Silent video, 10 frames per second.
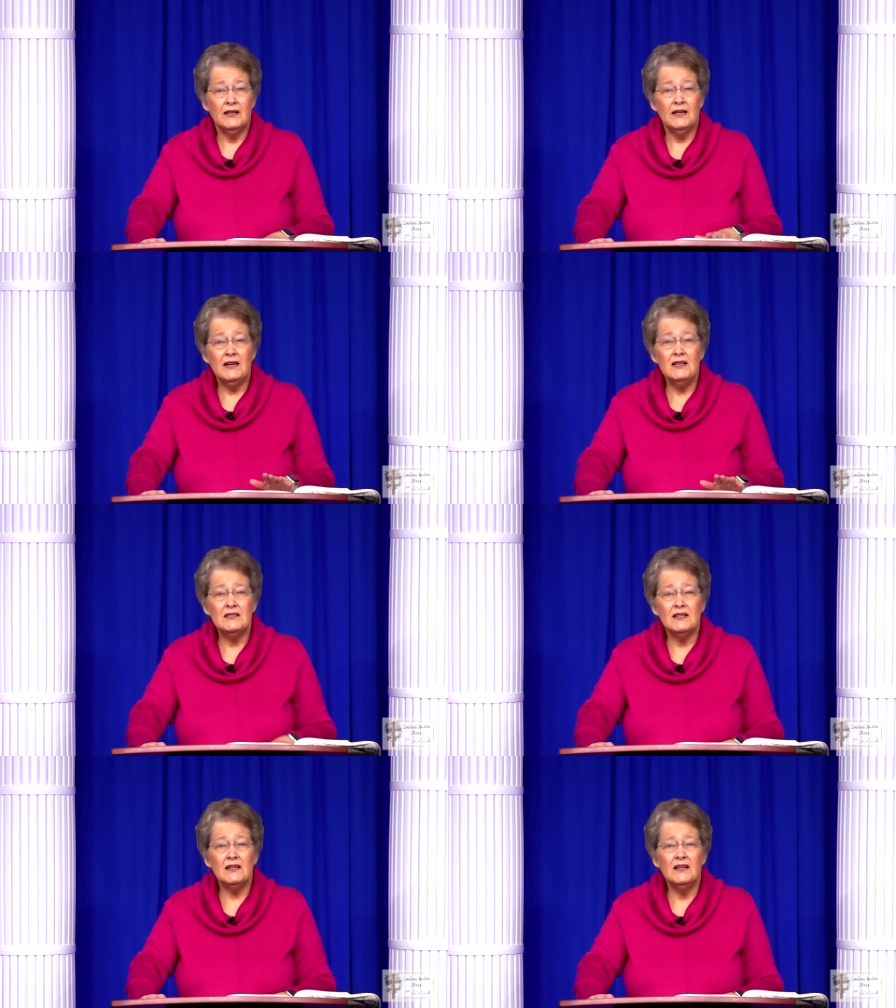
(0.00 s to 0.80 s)
And he
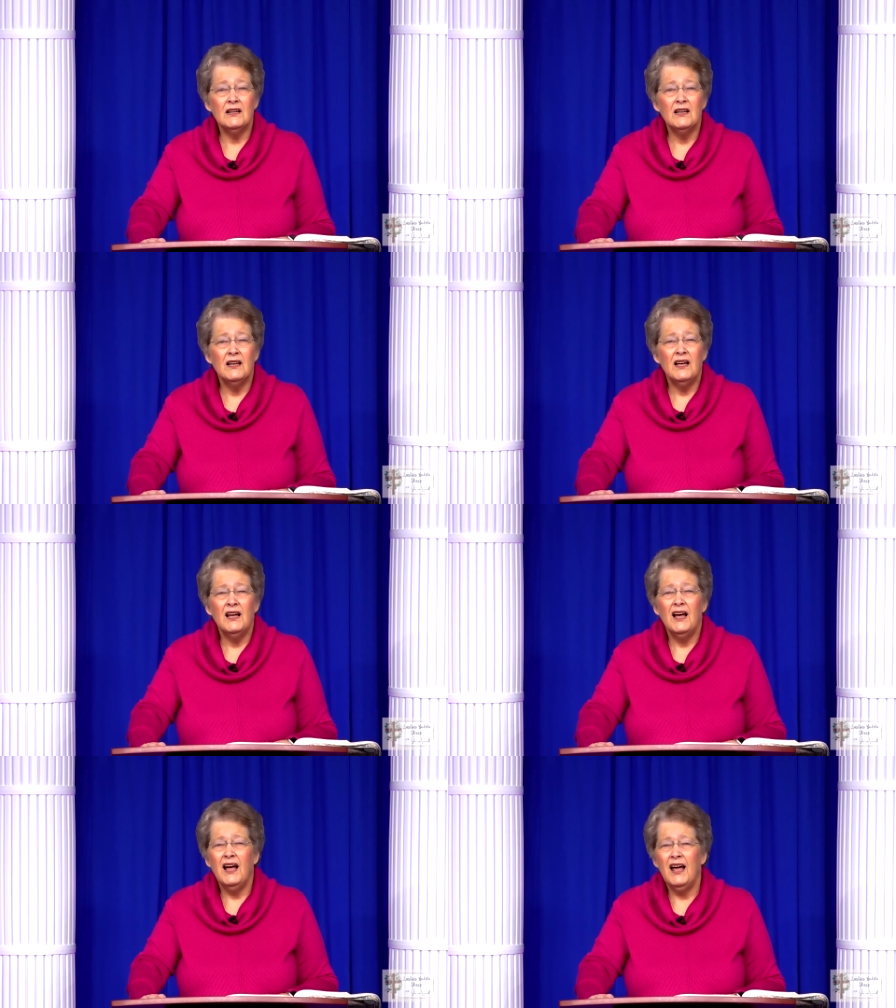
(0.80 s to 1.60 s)
said,
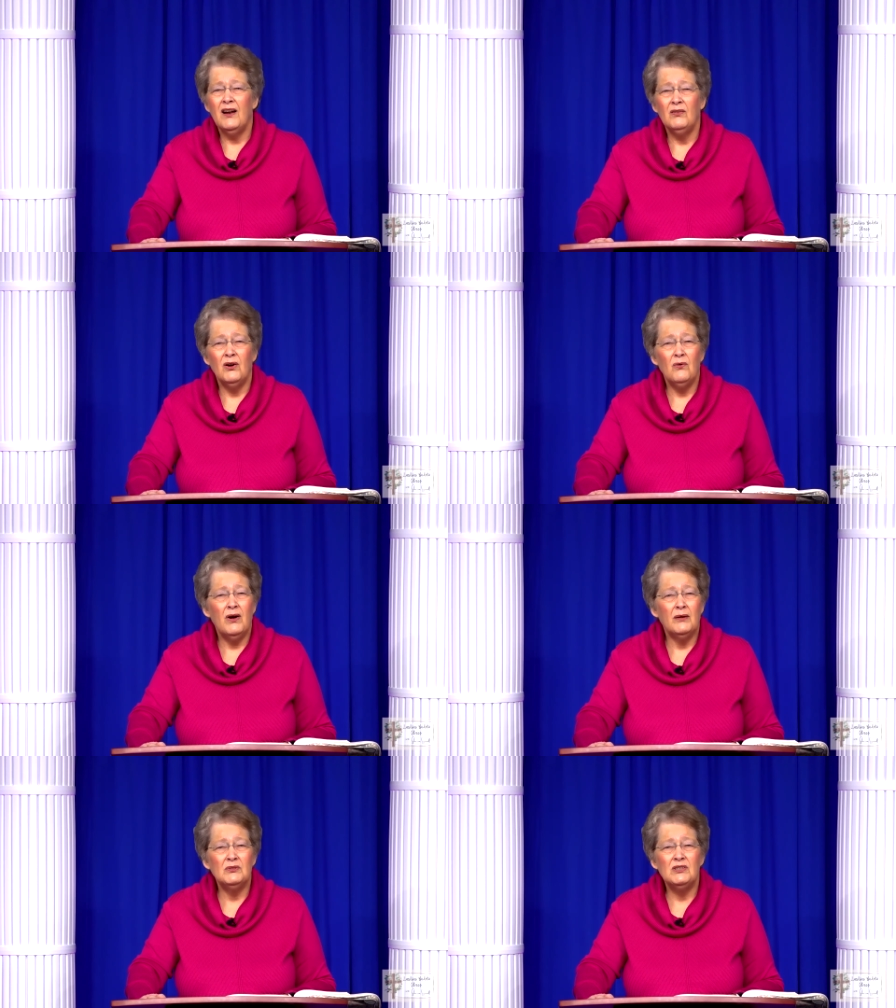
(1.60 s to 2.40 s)
I don't know
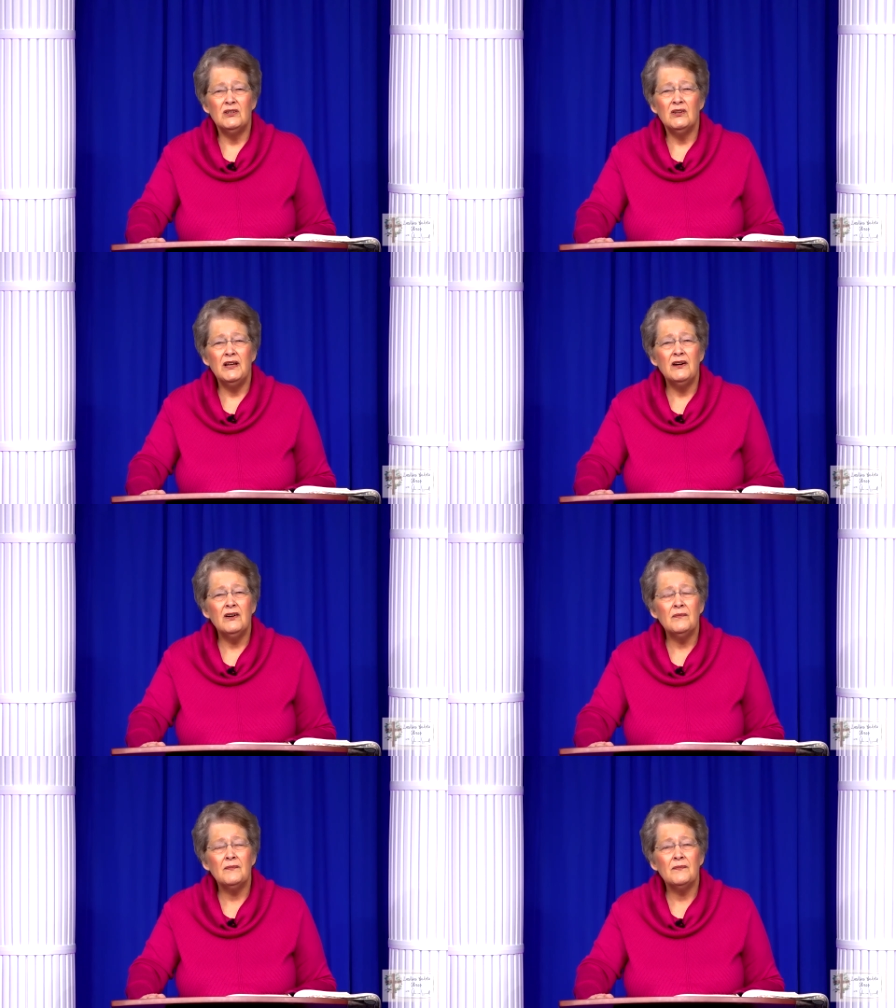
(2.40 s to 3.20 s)
why I'm still here.